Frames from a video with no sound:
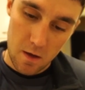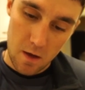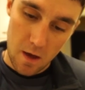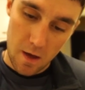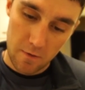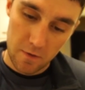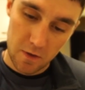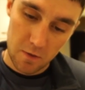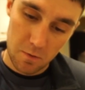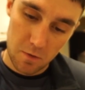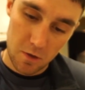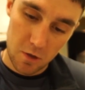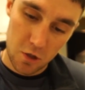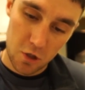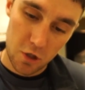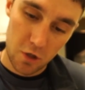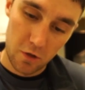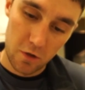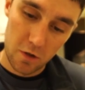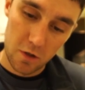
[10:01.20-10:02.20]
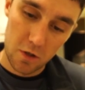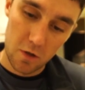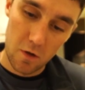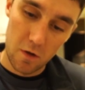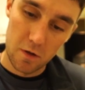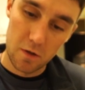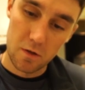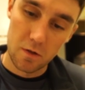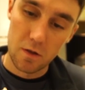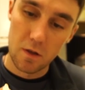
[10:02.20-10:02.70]
Have some of this chili
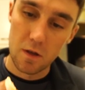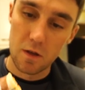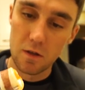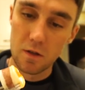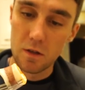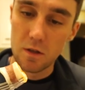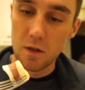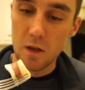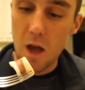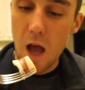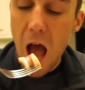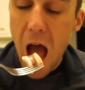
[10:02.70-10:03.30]
sauce with this.